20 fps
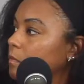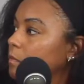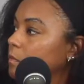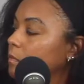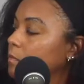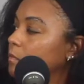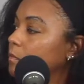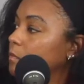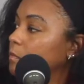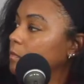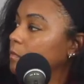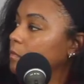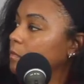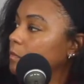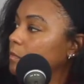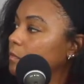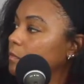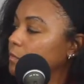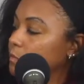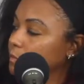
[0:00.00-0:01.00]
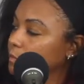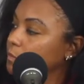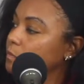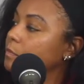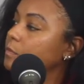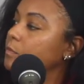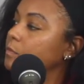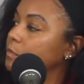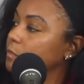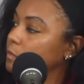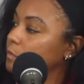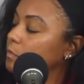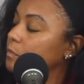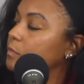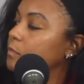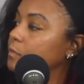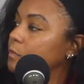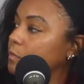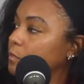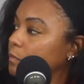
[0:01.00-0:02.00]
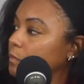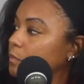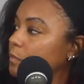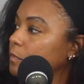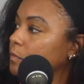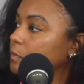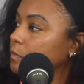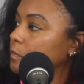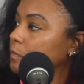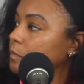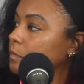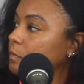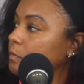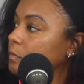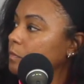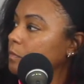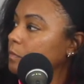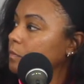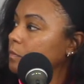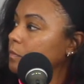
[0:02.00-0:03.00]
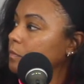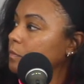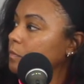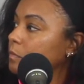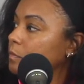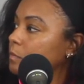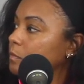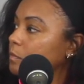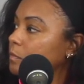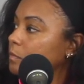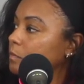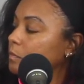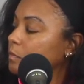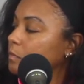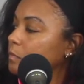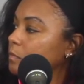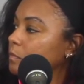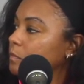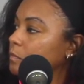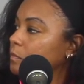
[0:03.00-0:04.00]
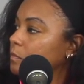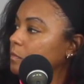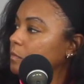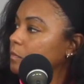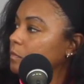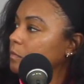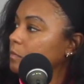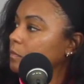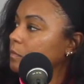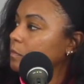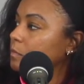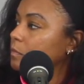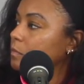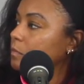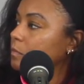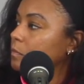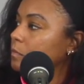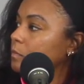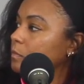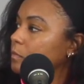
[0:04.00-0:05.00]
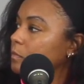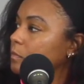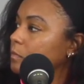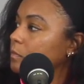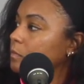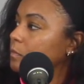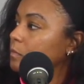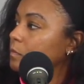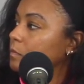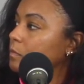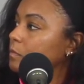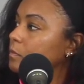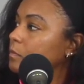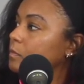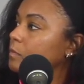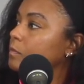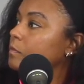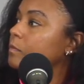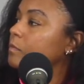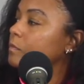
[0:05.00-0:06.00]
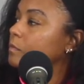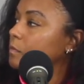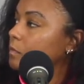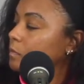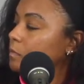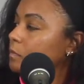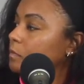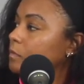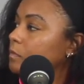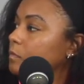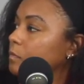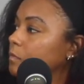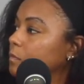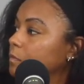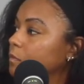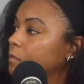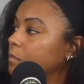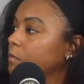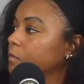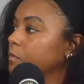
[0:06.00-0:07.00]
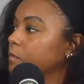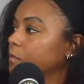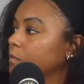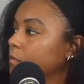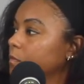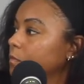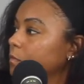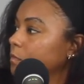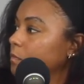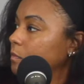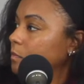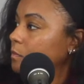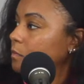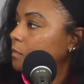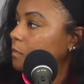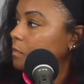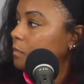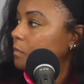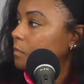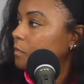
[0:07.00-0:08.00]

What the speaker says: (silent)